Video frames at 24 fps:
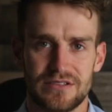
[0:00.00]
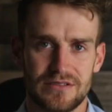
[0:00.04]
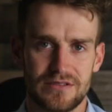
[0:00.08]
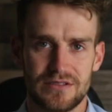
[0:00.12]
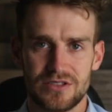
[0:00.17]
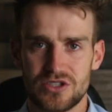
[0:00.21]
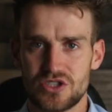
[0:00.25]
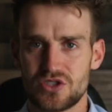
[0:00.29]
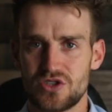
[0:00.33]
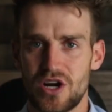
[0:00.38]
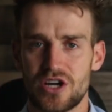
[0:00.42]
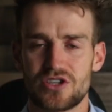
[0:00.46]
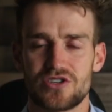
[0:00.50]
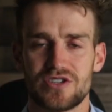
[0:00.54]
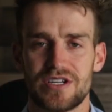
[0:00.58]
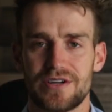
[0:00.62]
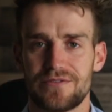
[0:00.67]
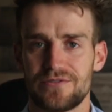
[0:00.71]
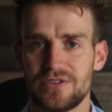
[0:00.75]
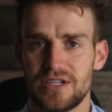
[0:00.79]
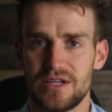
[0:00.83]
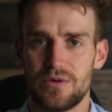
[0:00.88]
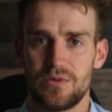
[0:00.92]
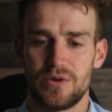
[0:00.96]
to structure
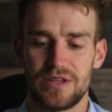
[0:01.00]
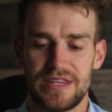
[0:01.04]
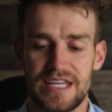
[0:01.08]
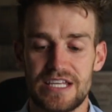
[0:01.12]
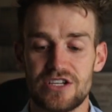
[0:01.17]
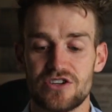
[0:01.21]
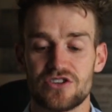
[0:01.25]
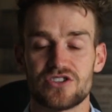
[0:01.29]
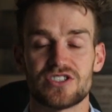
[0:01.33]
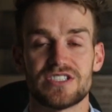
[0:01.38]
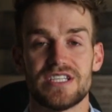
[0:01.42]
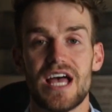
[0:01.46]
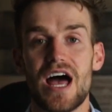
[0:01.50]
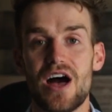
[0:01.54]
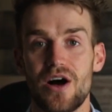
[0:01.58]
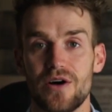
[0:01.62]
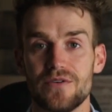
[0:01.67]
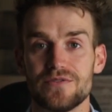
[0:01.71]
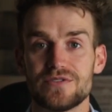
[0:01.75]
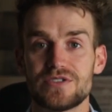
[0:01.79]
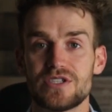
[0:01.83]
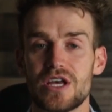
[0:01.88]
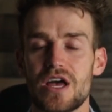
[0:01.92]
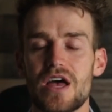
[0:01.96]
differently within
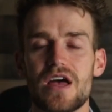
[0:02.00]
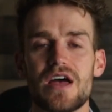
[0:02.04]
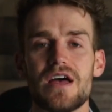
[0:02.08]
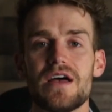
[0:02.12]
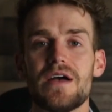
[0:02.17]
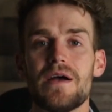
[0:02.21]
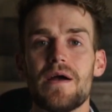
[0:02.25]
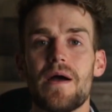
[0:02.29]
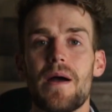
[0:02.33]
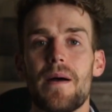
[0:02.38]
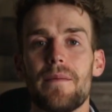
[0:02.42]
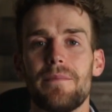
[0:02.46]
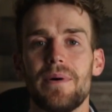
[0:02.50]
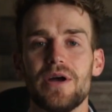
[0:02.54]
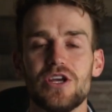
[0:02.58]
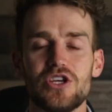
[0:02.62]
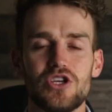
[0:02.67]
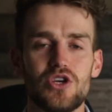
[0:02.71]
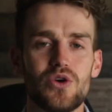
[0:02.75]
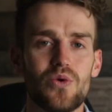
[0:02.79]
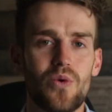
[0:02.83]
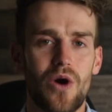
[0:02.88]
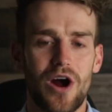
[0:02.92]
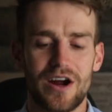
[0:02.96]
yourselves but
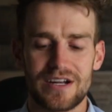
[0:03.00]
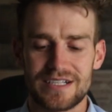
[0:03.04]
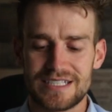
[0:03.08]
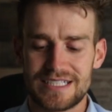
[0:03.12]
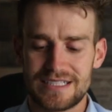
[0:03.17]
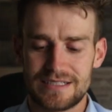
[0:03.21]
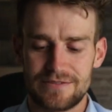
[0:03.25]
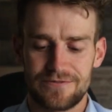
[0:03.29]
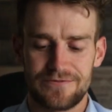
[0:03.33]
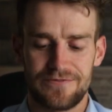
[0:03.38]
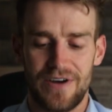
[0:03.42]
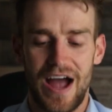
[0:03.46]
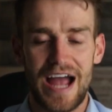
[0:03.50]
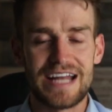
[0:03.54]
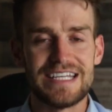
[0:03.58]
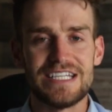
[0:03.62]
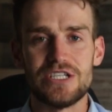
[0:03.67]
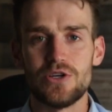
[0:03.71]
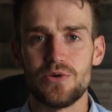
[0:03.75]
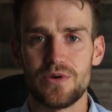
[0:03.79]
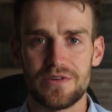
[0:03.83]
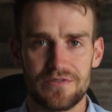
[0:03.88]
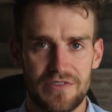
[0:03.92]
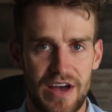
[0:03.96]
you aren't
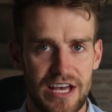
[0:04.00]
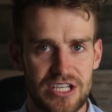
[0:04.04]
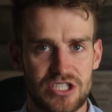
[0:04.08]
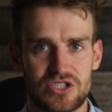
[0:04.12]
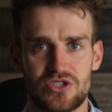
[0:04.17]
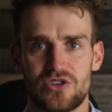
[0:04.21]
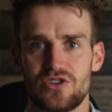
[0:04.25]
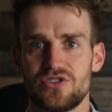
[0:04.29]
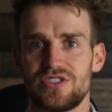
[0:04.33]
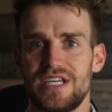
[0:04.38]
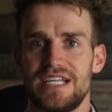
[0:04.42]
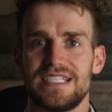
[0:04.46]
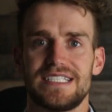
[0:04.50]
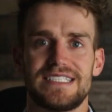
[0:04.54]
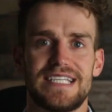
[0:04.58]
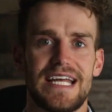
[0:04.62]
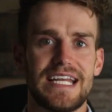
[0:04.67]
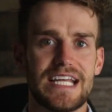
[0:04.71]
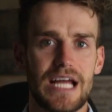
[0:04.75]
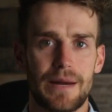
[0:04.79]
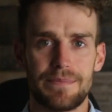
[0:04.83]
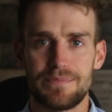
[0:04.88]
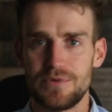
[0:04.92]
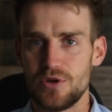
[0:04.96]
finding new investors and
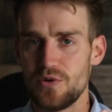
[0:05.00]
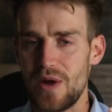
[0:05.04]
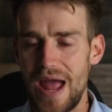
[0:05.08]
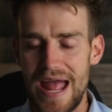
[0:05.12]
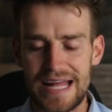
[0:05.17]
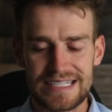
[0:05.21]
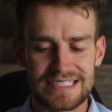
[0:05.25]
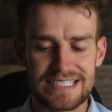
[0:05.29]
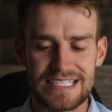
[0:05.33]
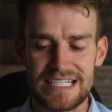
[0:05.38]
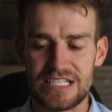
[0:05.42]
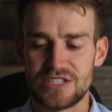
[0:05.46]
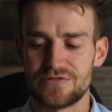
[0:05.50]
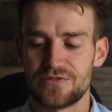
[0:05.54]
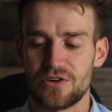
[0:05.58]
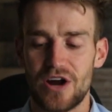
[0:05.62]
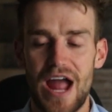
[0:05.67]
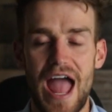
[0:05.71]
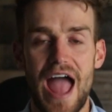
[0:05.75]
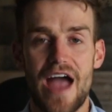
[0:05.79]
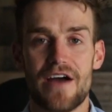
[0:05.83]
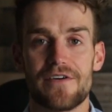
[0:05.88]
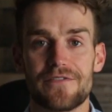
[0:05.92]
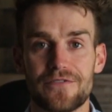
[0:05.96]
setting up new entities
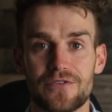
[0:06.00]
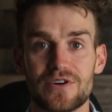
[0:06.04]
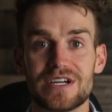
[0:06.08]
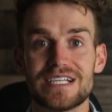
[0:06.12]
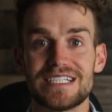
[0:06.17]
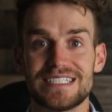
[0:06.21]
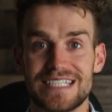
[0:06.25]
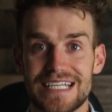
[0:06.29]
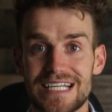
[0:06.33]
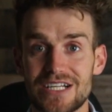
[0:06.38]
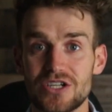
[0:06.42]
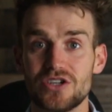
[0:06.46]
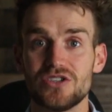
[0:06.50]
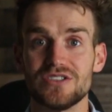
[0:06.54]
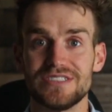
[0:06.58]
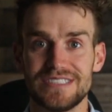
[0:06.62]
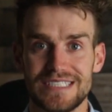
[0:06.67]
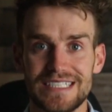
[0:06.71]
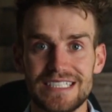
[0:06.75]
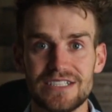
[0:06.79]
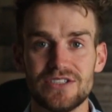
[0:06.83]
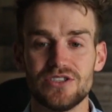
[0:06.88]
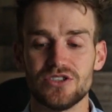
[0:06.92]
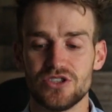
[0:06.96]
for every single
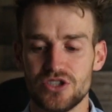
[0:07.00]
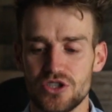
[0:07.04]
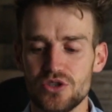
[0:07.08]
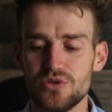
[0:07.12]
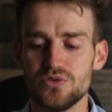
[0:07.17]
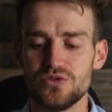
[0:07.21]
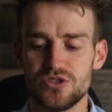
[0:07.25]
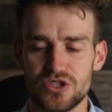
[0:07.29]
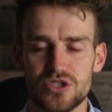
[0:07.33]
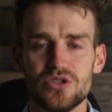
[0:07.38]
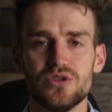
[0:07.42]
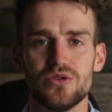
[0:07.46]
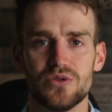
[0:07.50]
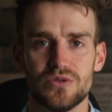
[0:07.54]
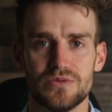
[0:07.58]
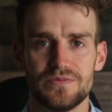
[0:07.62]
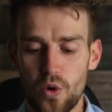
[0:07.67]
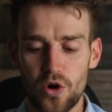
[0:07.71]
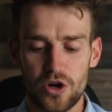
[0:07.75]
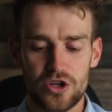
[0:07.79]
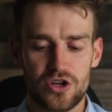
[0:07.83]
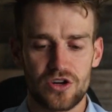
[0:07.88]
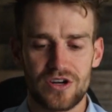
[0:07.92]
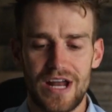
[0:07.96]
deal you do,
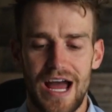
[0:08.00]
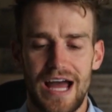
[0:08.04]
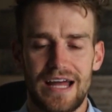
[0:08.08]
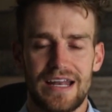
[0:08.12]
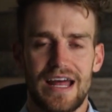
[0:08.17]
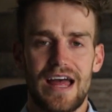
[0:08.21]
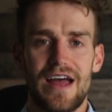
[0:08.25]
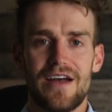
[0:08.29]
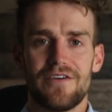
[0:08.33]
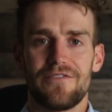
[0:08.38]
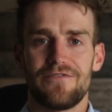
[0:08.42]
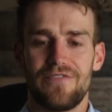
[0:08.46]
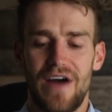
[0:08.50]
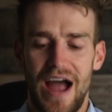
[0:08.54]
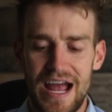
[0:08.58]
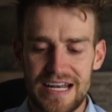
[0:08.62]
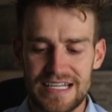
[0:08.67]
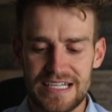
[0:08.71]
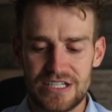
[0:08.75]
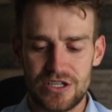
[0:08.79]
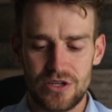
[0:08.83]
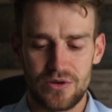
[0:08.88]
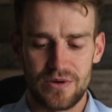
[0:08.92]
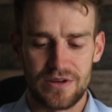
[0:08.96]
or you're not
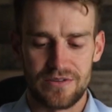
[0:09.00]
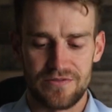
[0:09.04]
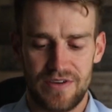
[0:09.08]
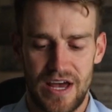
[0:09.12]
finding new